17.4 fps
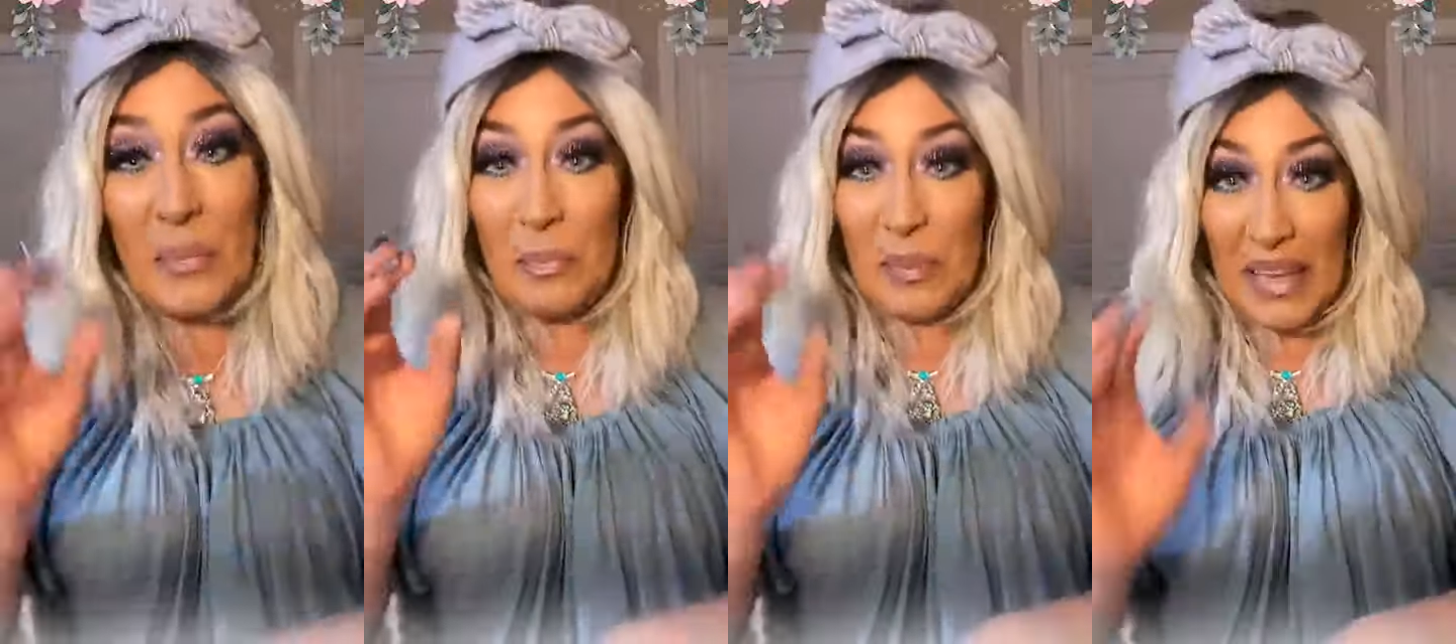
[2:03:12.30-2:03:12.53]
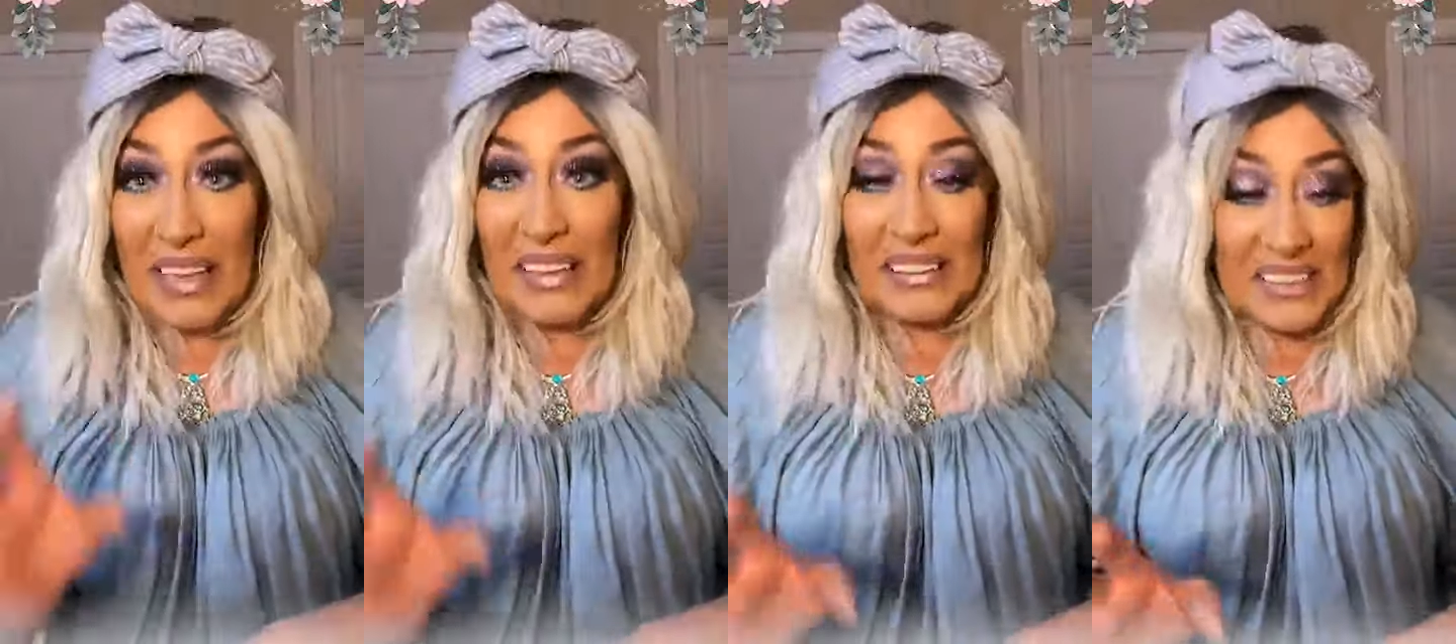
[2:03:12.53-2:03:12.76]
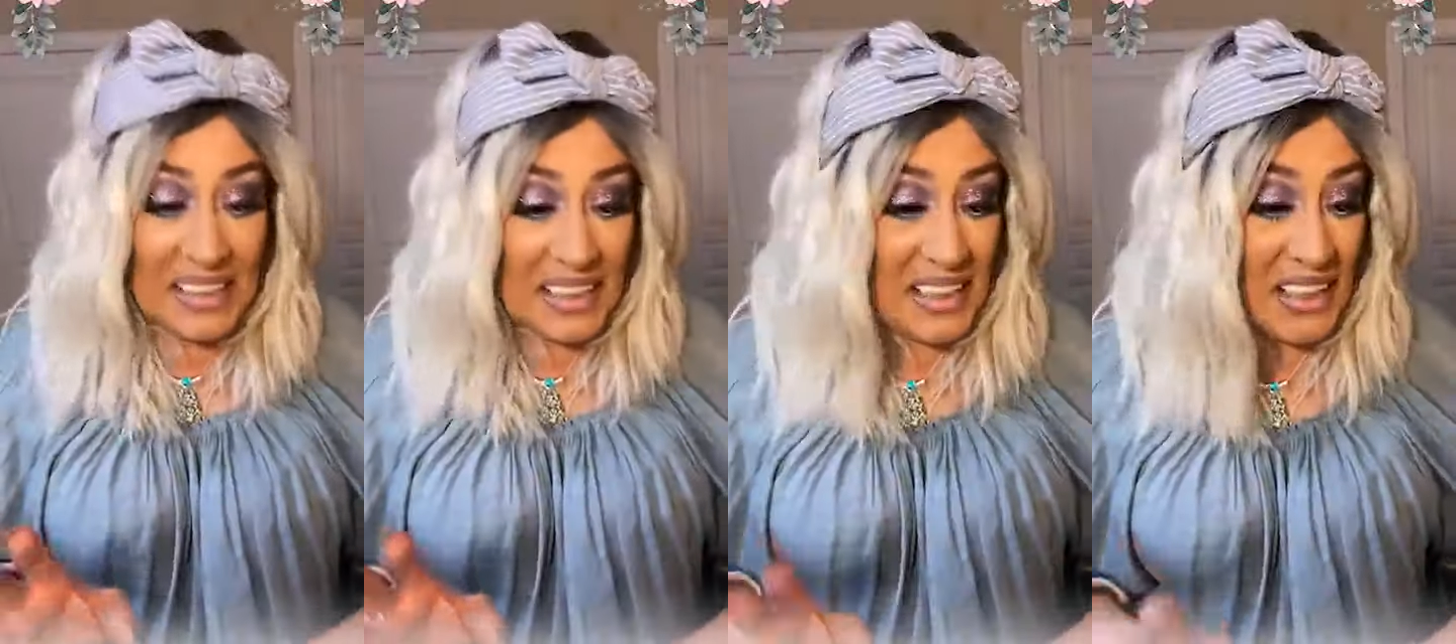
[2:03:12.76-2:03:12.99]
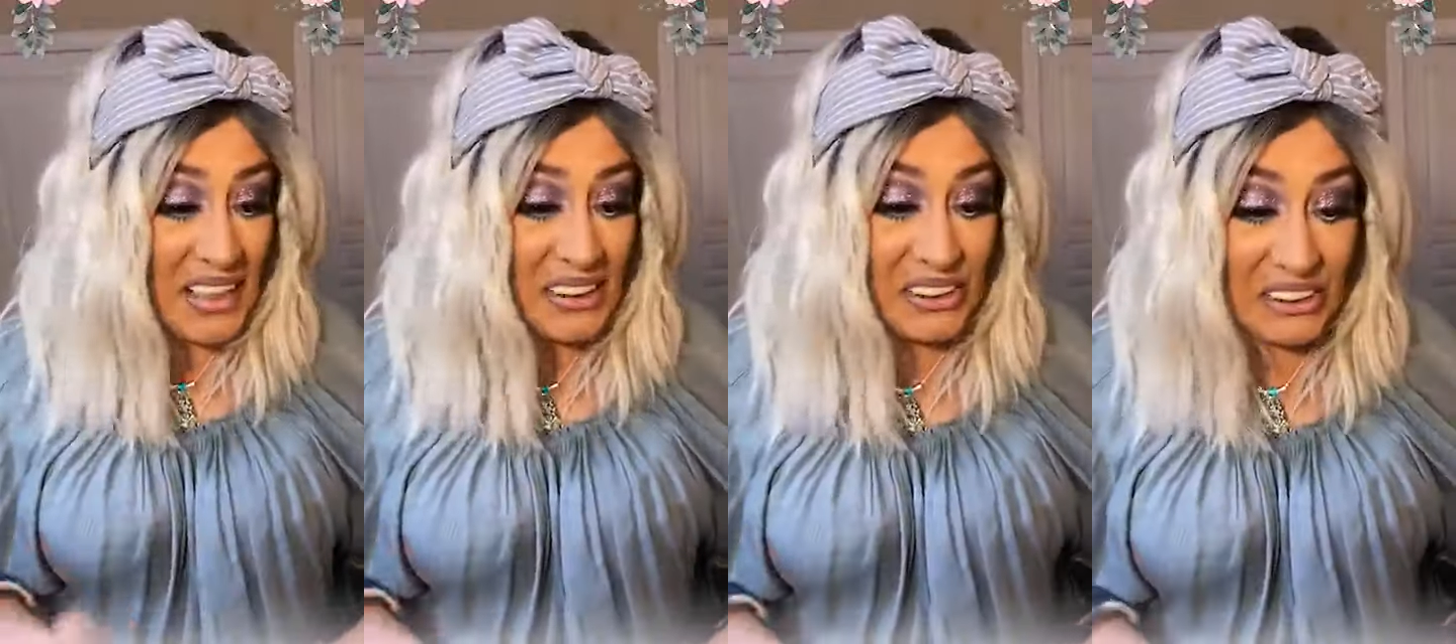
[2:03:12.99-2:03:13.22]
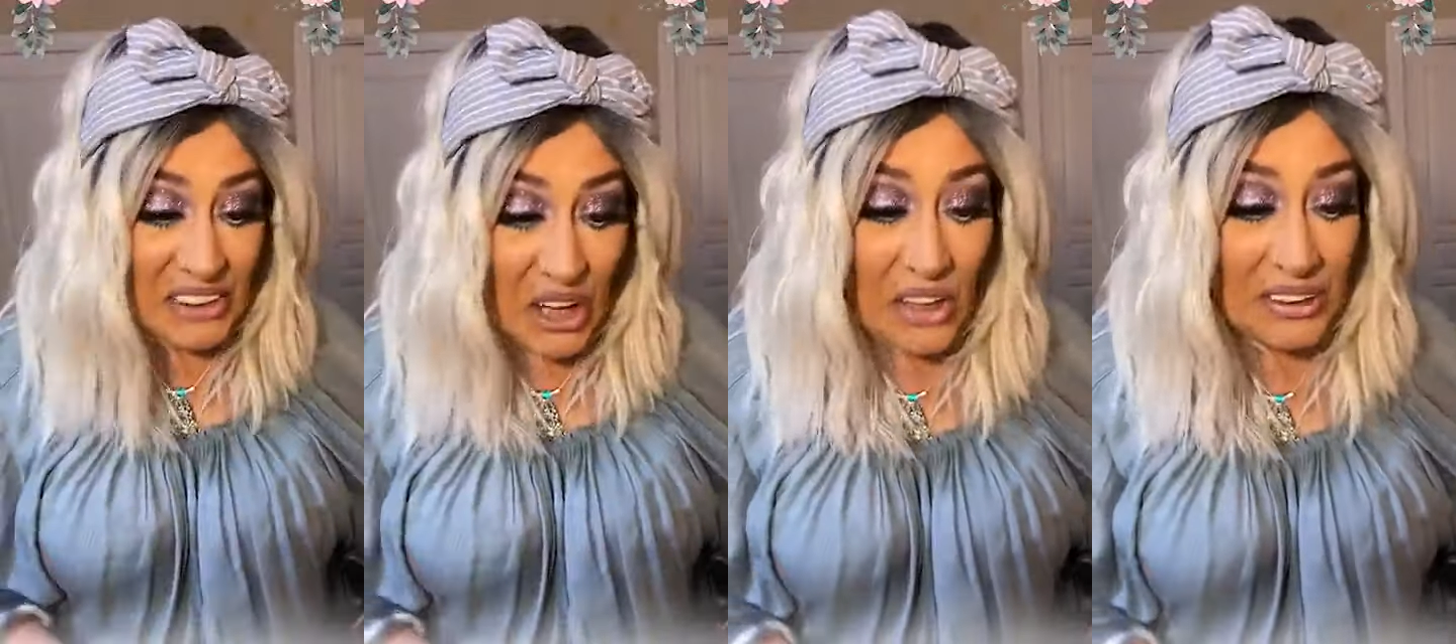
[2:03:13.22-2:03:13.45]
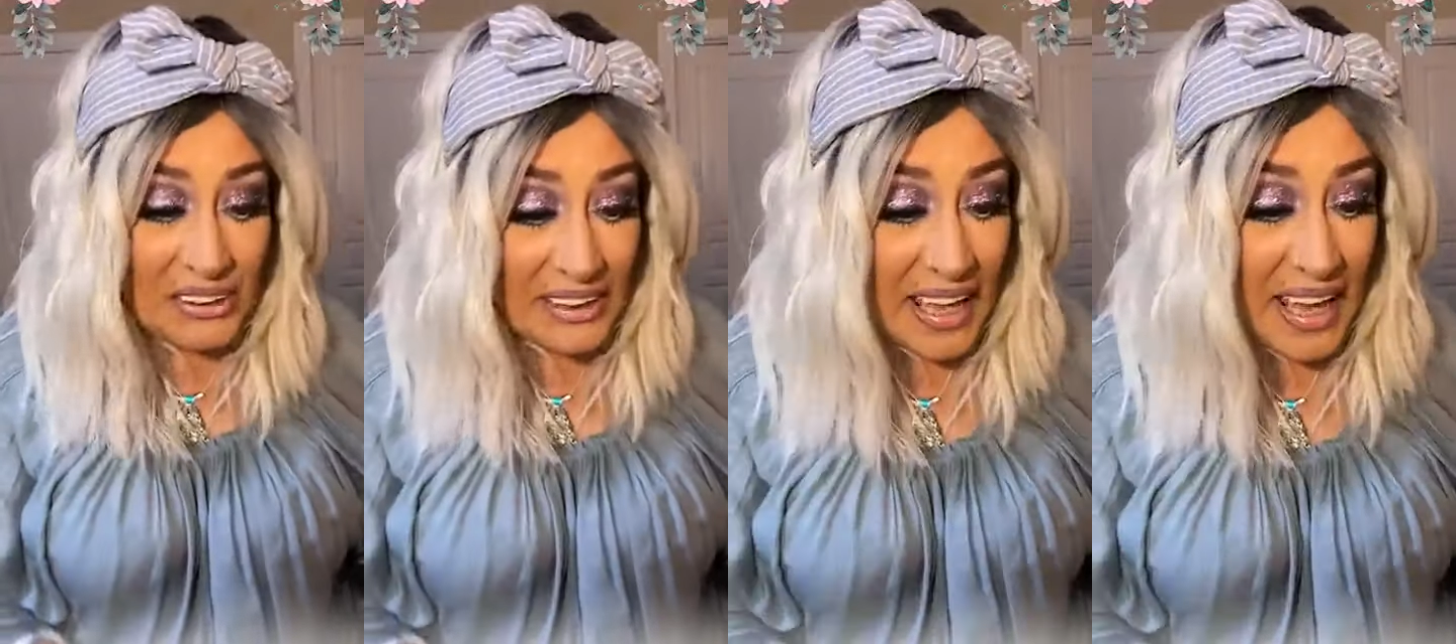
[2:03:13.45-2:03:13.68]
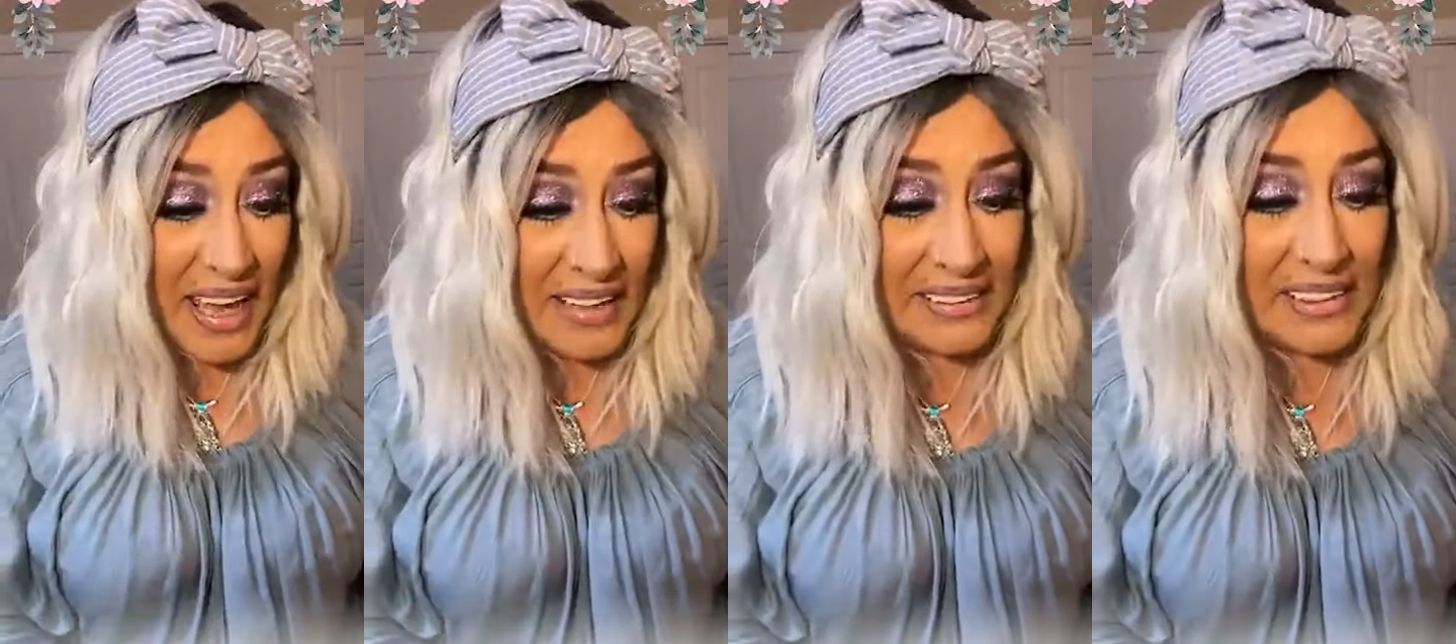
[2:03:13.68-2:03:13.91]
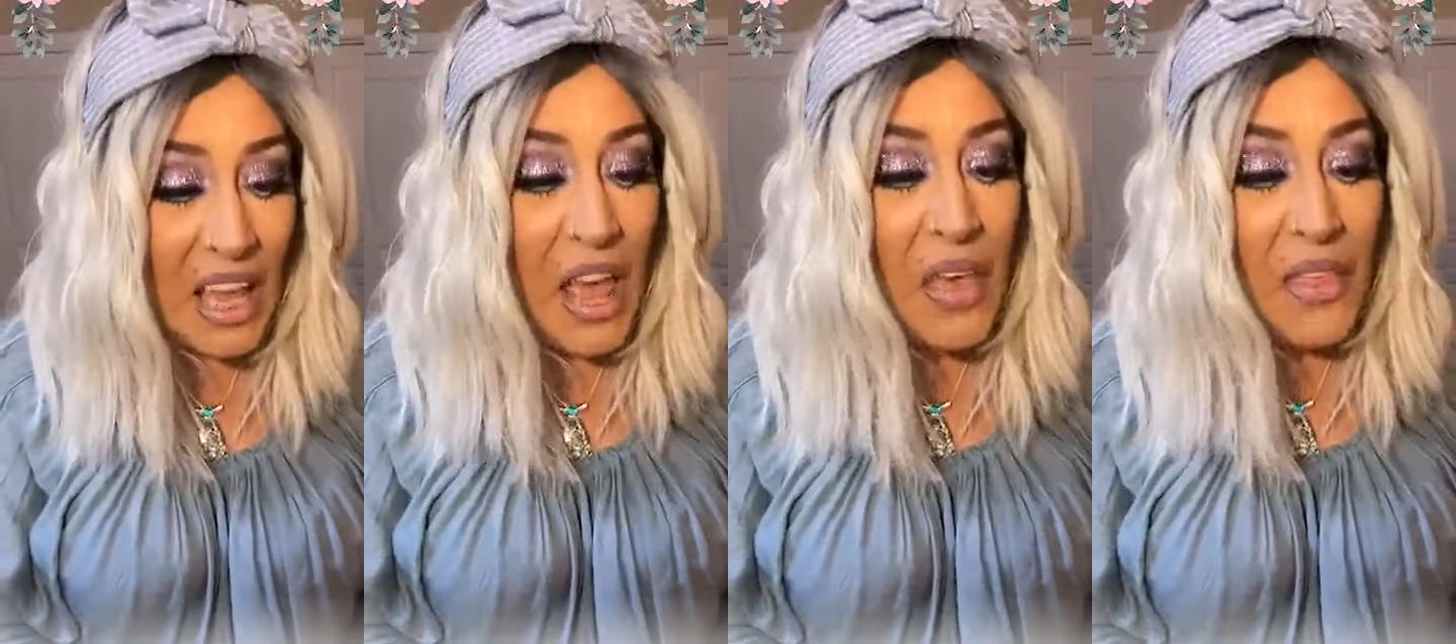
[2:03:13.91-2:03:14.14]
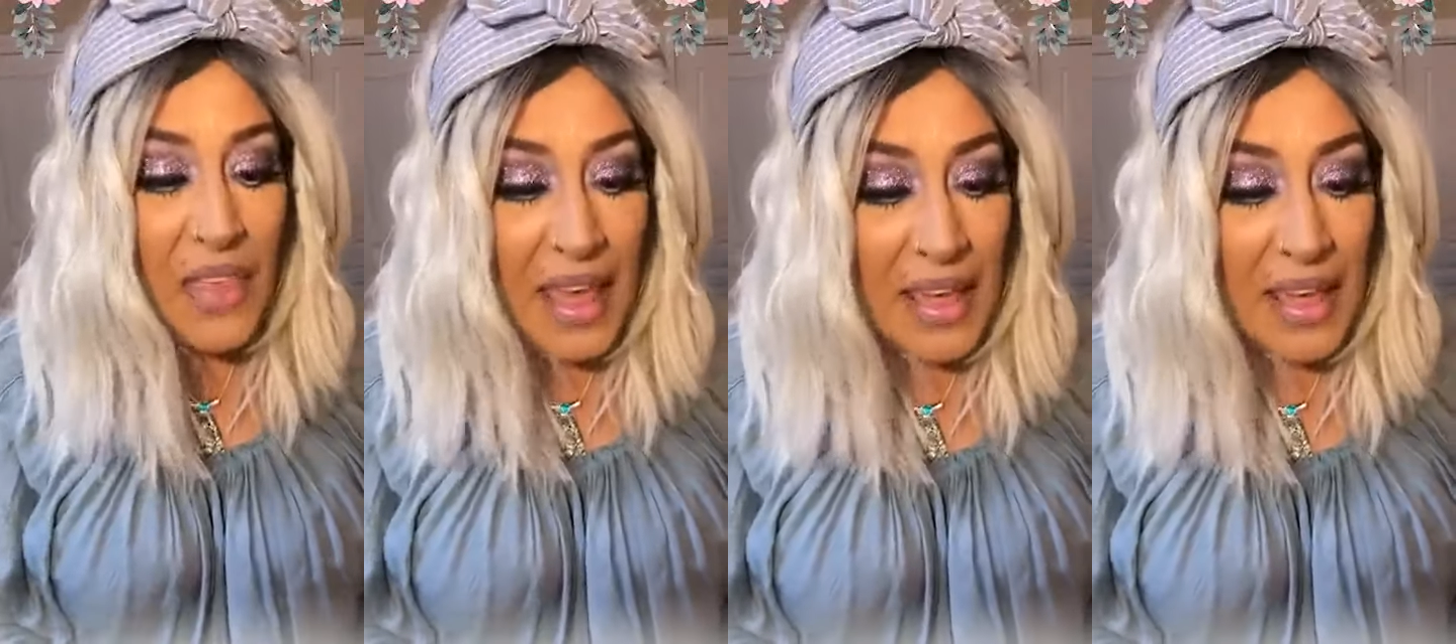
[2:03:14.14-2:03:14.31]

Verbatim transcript: the pizza here sucks ass.